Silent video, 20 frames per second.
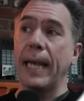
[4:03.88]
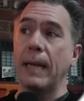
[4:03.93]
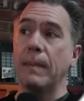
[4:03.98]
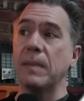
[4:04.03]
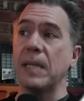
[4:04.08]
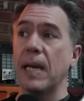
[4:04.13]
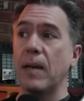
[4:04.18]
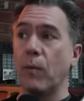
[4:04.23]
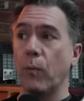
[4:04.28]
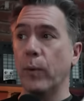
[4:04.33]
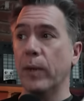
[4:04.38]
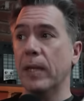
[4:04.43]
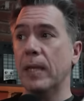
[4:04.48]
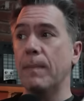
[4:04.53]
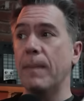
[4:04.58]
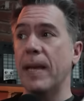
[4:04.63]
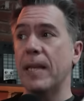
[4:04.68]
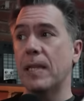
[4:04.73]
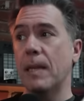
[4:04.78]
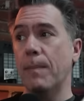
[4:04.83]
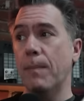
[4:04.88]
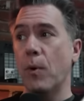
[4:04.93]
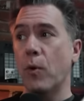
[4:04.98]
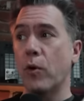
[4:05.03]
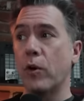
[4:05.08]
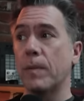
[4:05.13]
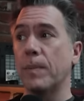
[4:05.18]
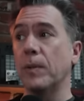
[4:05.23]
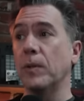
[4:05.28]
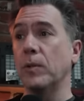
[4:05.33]
games and really make them
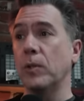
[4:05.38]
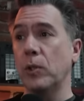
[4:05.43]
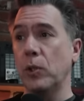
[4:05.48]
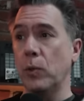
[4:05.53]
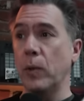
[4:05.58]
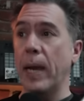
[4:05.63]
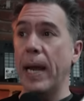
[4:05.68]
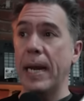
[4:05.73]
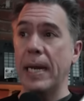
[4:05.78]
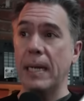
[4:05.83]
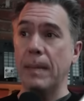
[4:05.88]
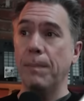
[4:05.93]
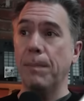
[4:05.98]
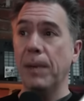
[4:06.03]
portable to any